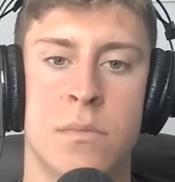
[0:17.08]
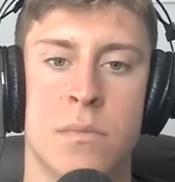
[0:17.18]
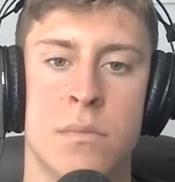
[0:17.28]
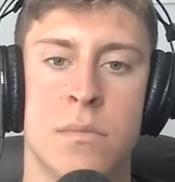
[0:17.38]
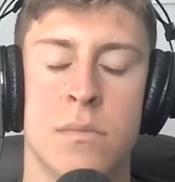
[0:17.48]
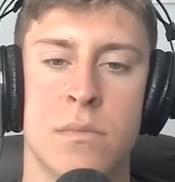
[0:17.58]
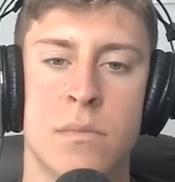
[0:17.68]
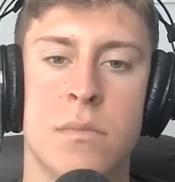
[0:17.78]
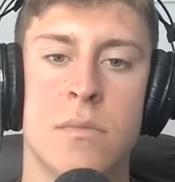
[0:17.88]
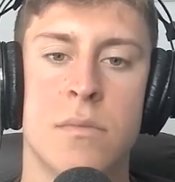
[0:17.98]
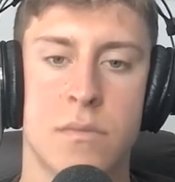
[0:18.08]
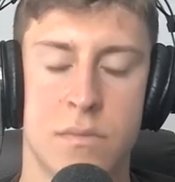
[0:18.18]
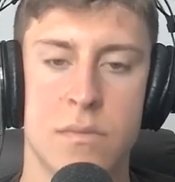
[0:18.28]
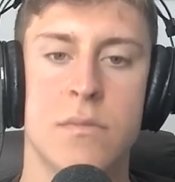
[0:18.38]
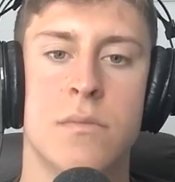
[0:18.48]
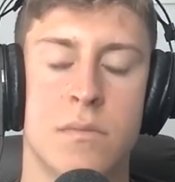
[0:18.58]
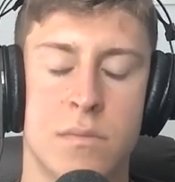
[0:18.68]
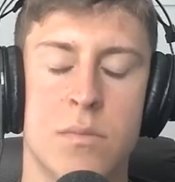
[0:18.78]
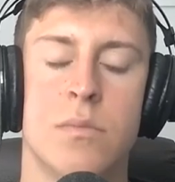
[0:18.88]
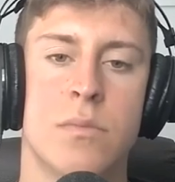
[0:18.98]

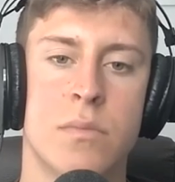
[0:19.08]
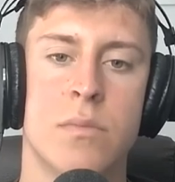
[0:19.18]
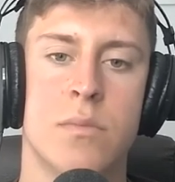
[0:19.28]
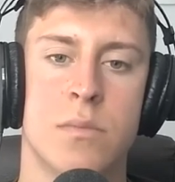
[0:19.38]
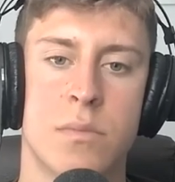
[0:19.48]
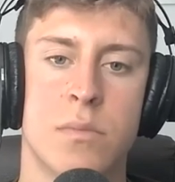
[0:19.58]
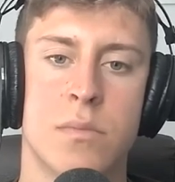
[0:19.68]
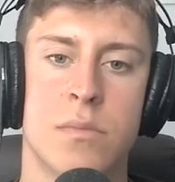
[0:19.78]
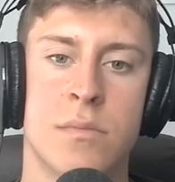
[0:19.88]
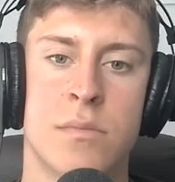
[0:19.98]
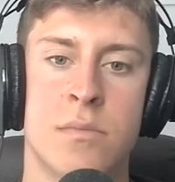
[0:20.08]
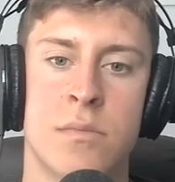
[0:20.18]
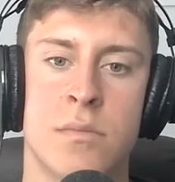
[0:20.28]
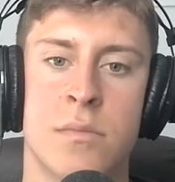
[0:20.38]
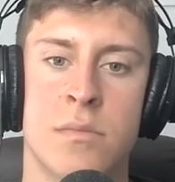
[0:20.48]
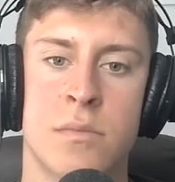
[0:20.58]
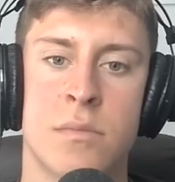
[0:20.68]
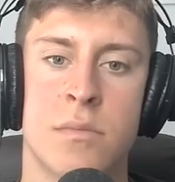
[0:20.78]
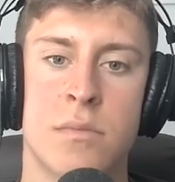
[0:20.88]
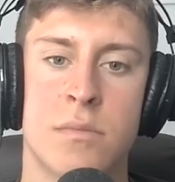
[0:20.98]

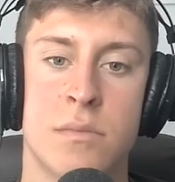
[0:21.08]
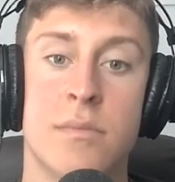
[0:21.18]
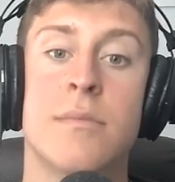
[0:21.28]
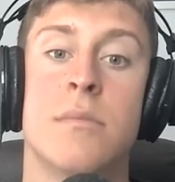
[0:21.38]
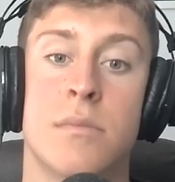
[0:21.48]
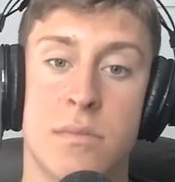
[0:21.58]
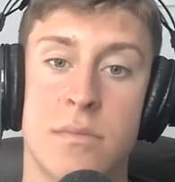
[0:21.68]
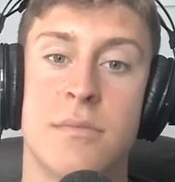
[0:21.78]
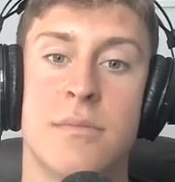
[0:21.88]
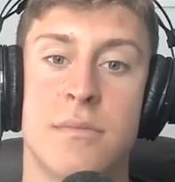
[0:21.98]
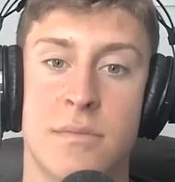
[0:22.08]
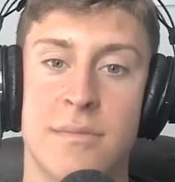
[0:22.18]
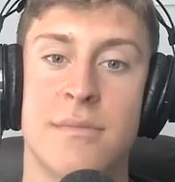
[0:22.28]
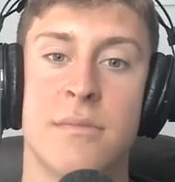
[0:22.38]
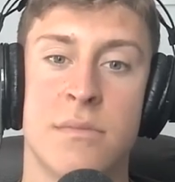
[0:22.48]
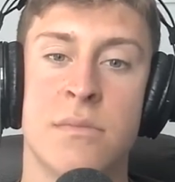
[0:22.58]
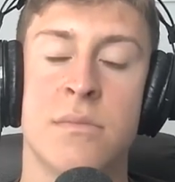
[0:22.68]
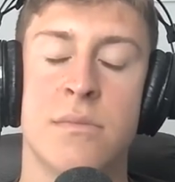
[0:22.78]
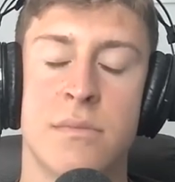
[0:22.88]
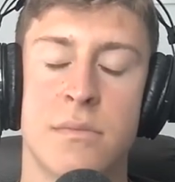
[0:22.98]

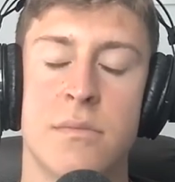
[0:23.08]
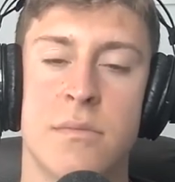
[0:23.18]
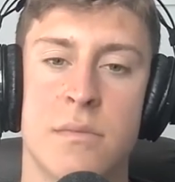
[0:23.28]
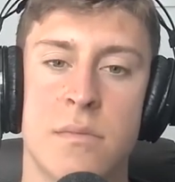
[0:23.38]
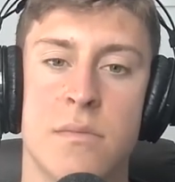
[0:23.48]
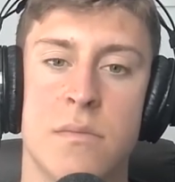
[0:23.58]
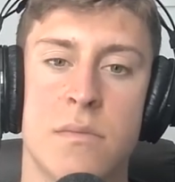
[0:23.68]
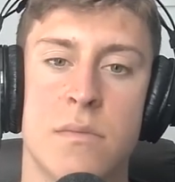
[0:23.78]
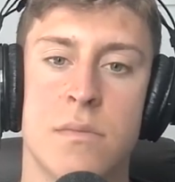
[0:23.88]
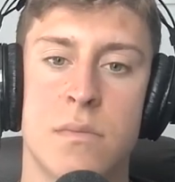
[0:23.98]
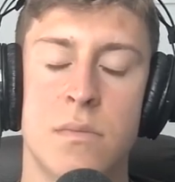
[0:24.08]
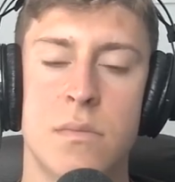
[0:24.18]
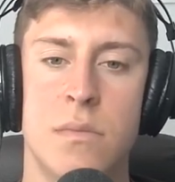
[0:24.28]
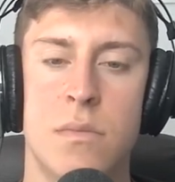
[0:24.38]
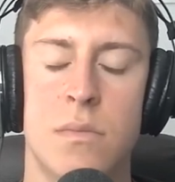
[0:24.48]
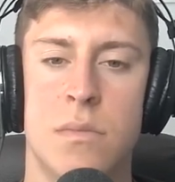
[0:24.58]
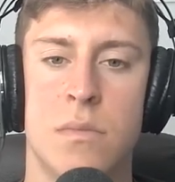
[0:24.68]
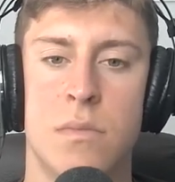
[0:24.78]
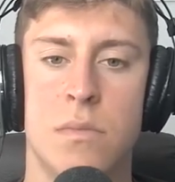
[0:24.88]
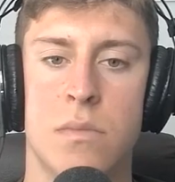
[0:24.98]
This person isn't speaking.